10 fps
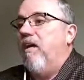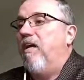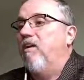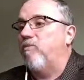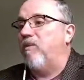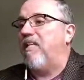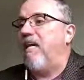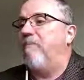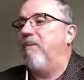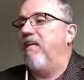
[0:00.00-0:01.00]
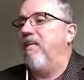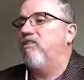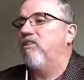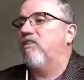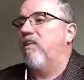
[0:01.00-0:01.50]
Here's what's happened in
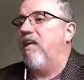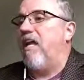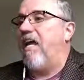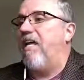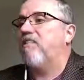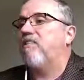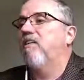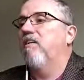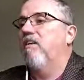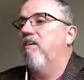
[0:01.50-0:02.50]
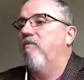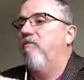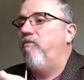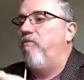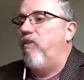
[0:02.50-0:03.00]
just the last
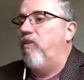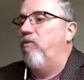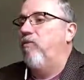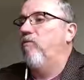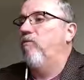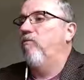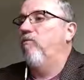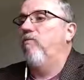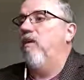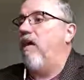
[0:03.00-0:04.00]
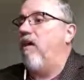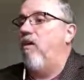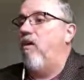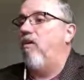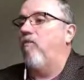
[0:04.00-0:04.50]
few, not
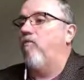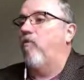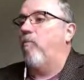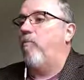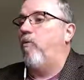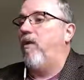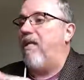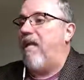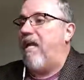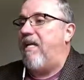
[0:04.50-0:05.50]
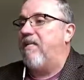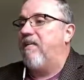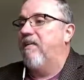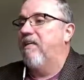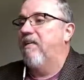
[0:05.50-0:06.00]
long. 4.8
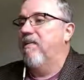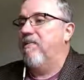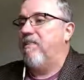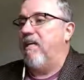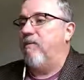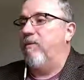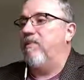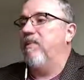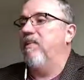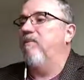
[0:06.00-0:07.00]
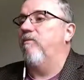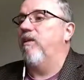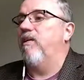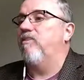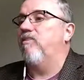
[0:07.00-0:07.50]
Southwest Indian
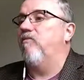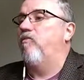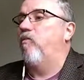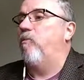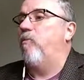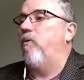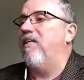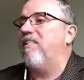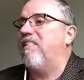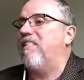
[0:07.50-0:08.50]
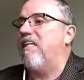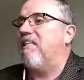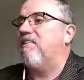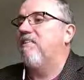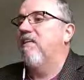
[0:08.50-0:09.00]
Ridge,
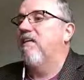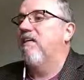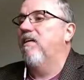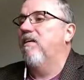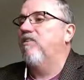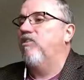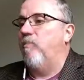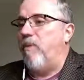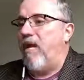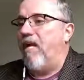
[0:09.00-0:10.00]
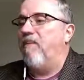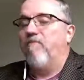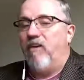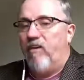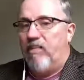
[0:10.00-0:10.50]
4.6
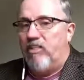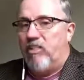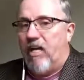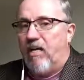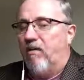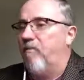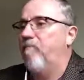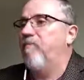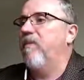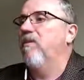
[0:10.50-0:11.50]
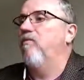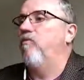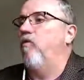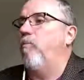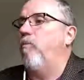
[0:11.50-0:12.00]
Japan, very shallow,
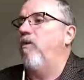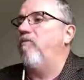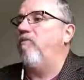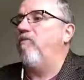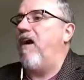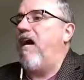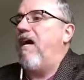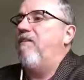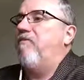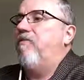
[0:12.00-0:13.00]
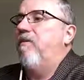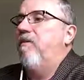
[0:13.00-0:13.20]
4.5